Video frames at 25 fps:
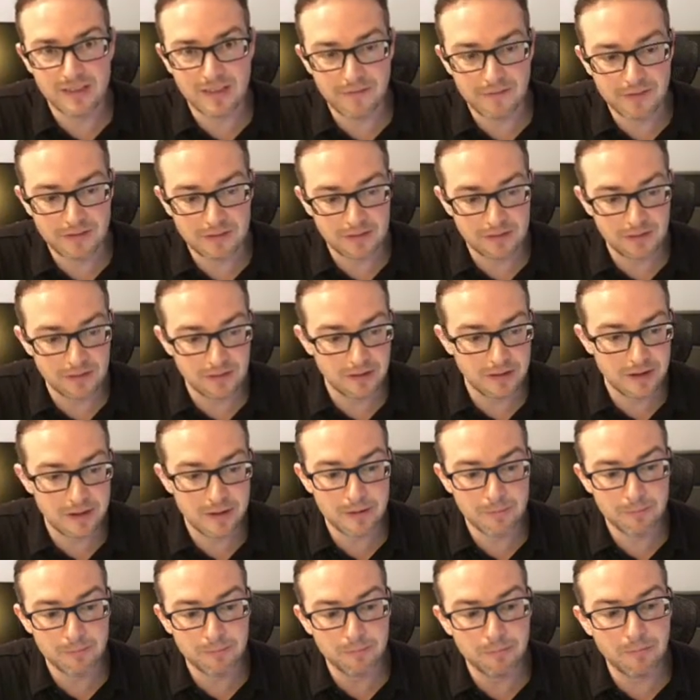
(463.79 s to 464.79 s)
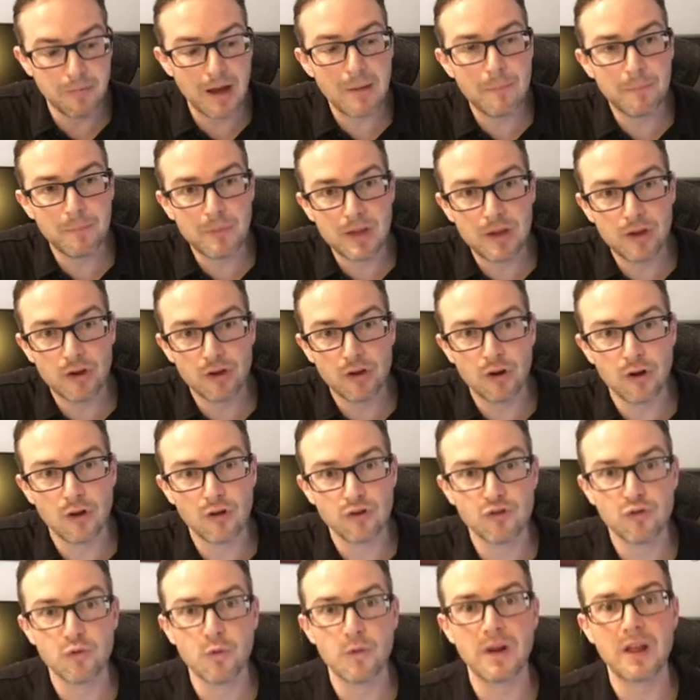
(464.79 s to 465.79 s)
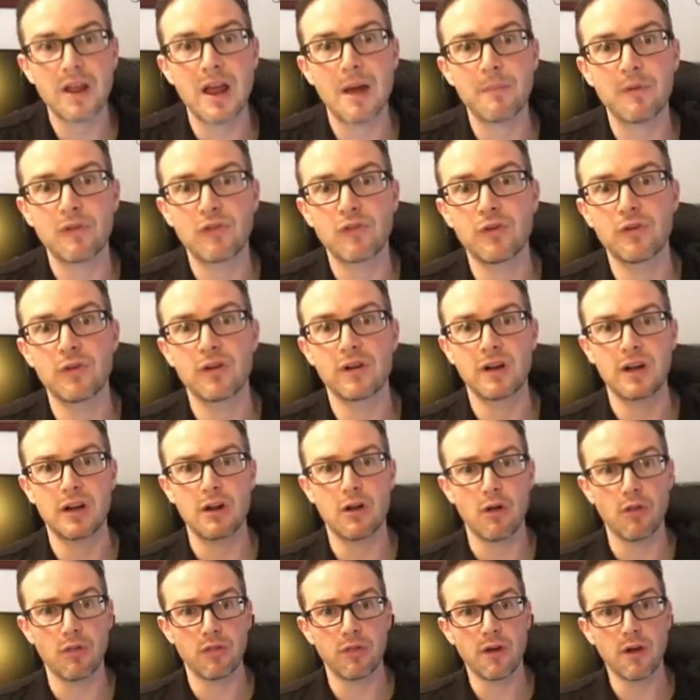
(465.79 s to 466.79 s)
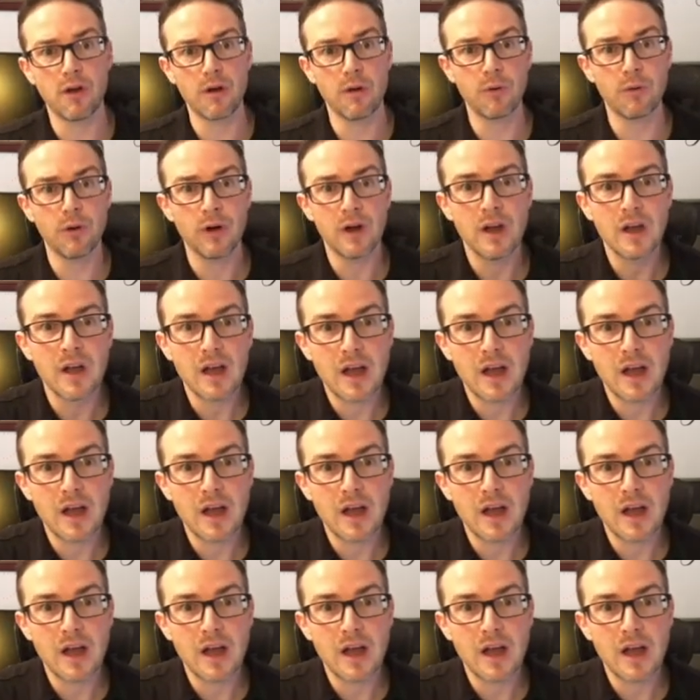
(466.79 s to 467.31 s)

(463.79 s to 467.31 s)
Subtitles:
Definitely might be a shorting opportunity, although